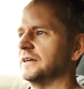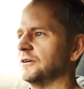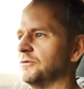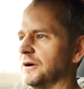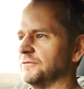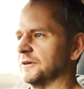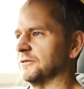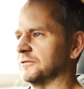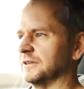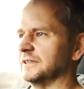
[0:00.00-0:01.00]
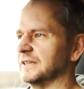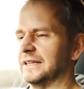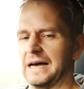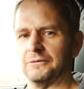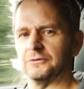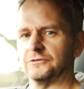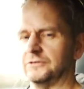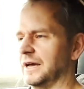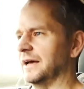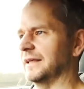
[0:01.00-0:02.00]
quite vigorously, and
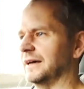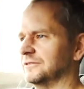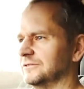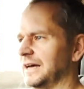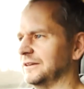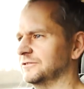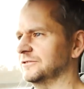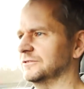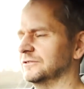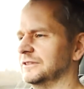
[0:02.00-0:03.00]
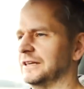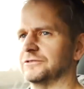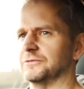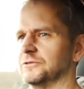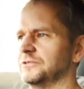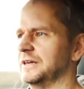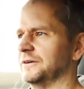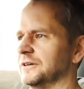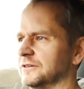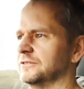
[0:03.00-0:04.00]
that's some
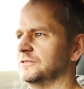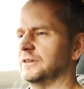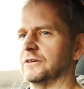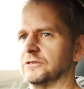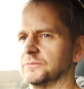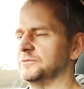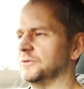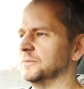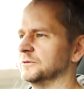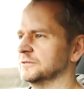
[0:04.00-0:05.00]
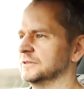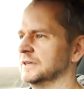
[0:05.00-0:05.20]
serious performance.